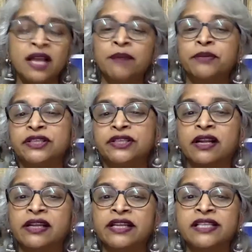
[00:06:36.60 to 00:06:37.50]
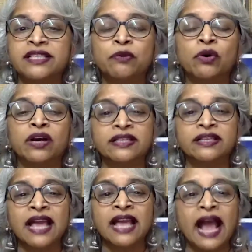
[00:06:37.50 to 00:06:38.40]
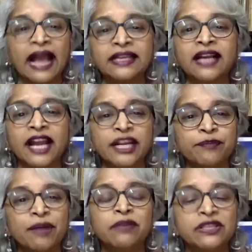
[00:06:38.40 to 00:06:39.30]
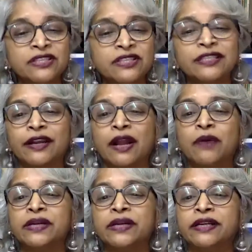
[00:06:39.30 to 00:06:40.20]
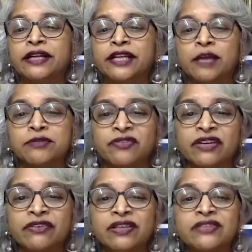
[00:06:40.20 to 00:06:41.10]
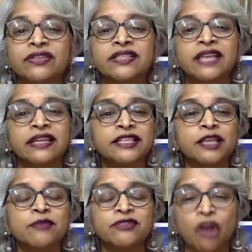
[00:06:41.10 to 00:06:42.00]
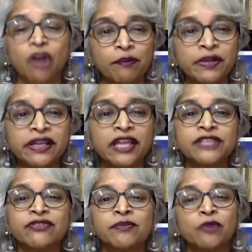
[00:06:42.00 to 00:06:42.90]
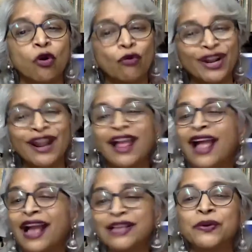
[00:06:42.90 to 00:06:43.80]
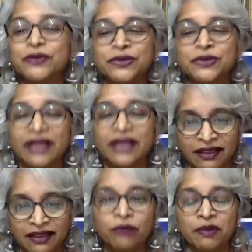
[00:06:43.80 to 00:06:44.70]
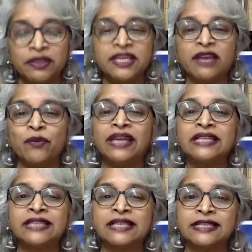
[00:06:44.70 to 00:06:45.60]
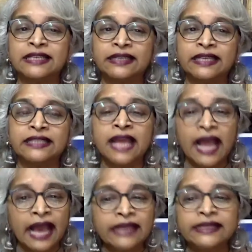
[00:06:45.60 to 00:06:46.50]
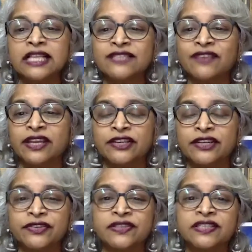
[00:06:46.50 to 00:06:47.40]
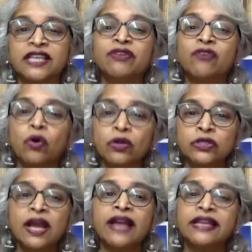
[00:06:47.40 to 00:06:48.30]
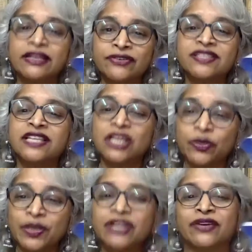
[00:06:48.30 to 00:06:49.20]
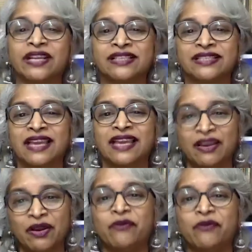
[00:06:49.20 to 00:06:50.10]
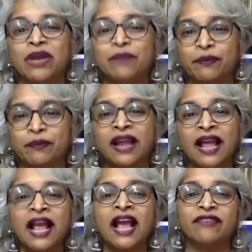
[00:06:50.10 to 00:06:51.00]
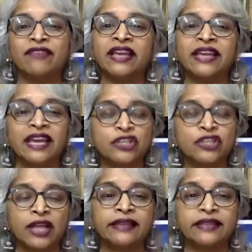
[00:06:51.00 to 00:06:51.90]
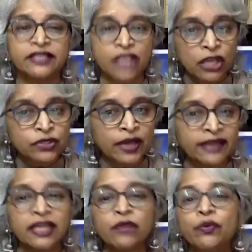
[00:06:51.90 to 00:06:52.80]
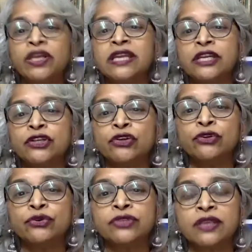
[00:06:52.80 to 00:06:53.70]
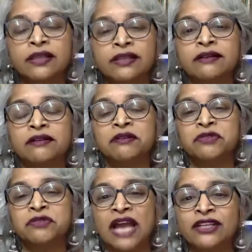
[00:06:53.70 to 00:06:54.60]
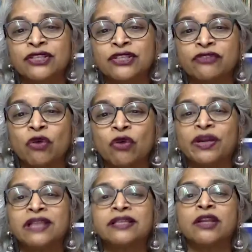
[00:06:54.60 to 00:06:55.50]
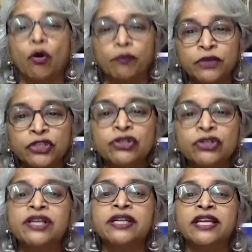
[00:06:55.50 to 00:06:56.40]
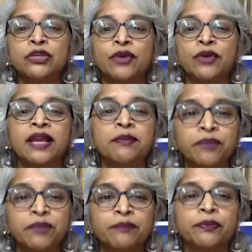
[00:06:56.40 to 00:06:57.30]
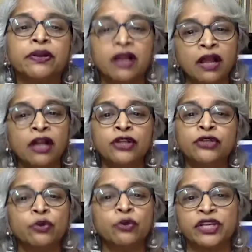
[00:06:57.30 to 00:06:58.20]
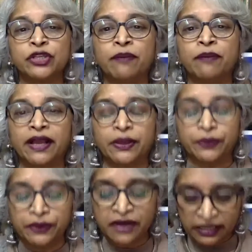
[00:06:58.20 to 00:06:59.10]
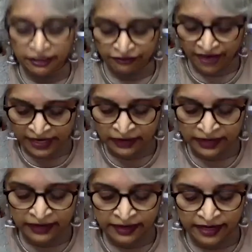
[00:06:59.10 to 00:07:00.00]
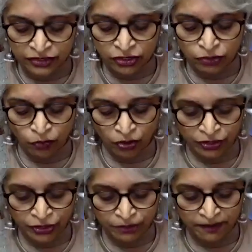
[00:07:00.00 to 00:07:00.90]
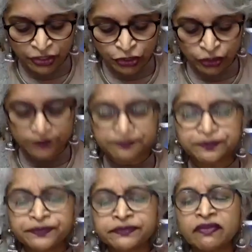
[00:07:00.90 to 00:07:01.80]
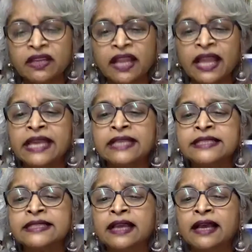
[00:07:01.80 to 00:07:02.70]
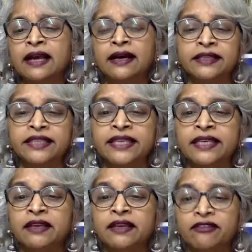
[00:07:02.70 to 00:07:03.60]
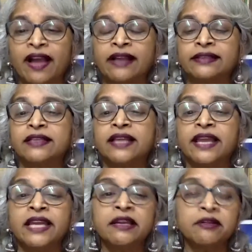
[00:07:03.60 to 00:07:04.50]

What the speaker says: particularly in smokers, and the kind of publicity around it in terms of increased risk and in terms of complications from COVID has also, the awareness has increased. And that's very interesting. We've also had interesting quit rates when people have engaged like this. So I think we need to use the challenge of COVID as an opportunity to help people to quit tobacco. The final thing that I just wanted to mention is the fact that in